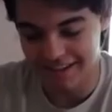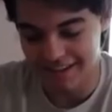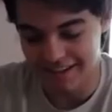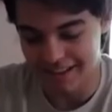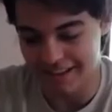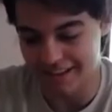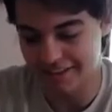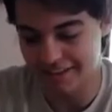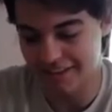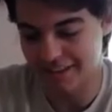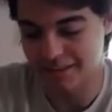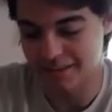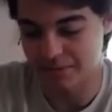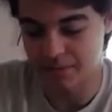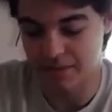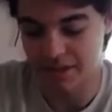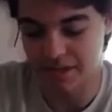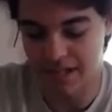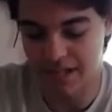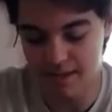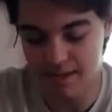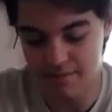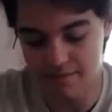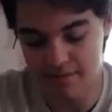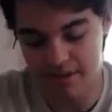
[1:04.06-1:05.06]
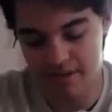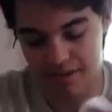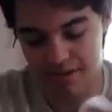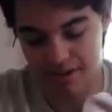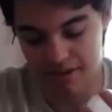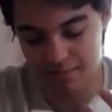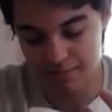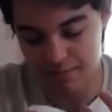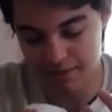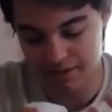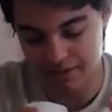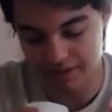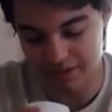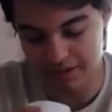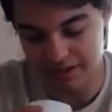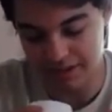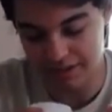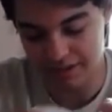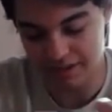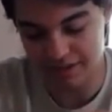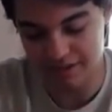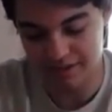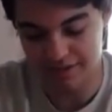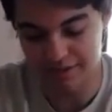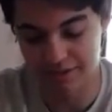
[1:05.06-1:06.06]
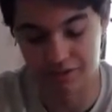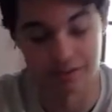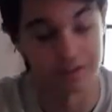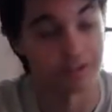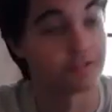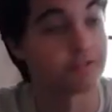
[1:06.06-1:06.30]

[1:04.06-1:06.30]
that's gonna inhibit our ability to look